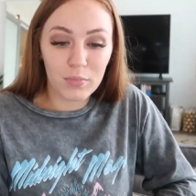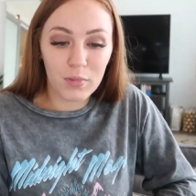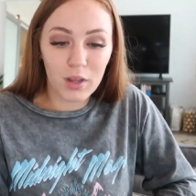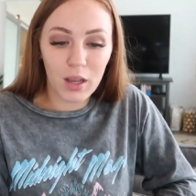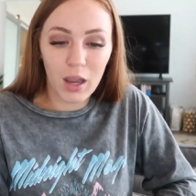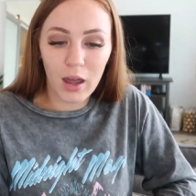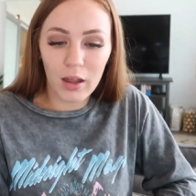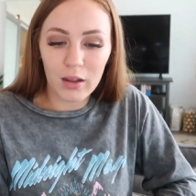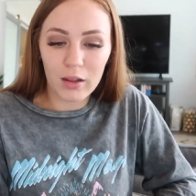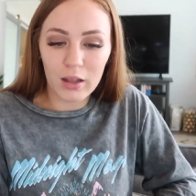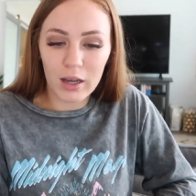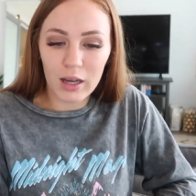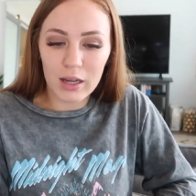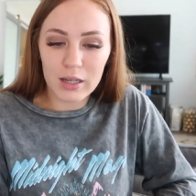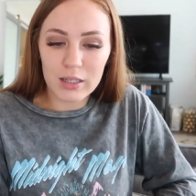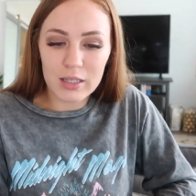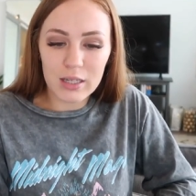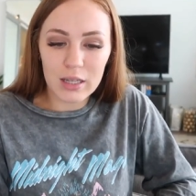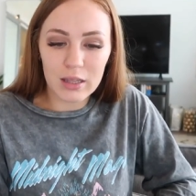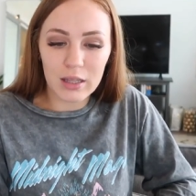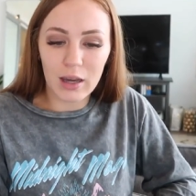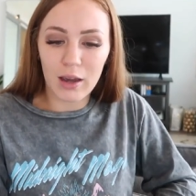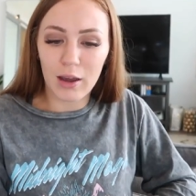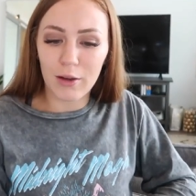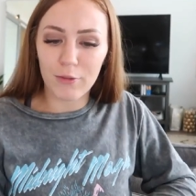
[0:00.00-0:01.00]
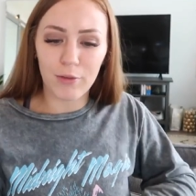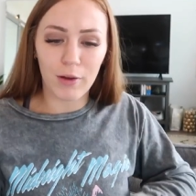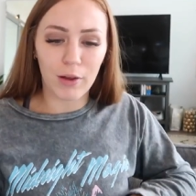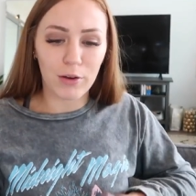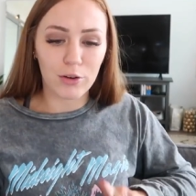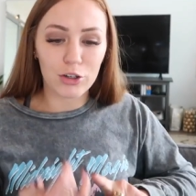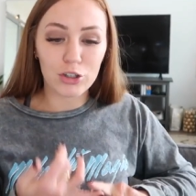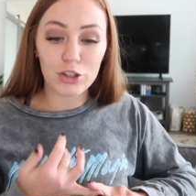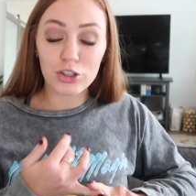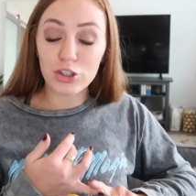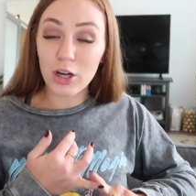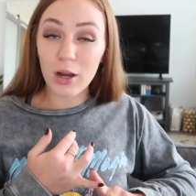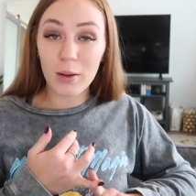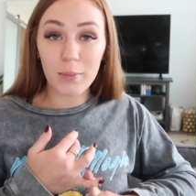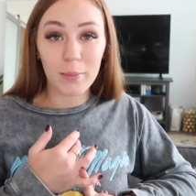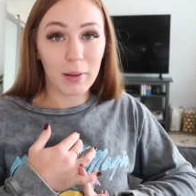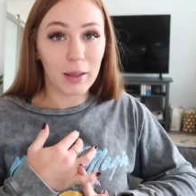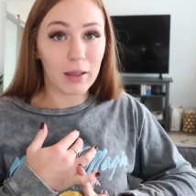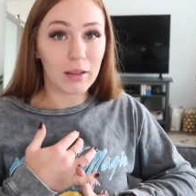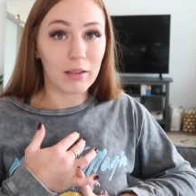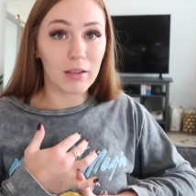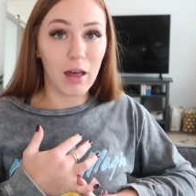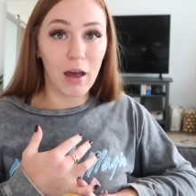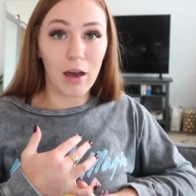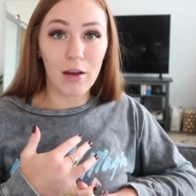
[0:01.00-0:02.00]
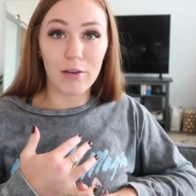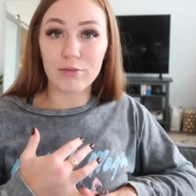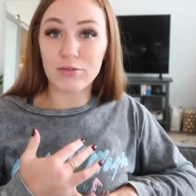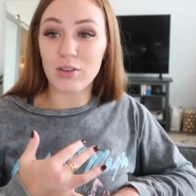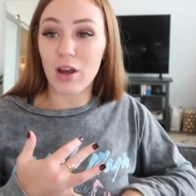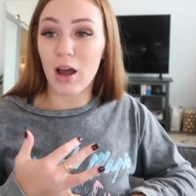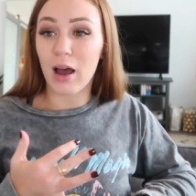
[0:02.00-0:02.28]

Yeah, like I said, like I found a job I loved.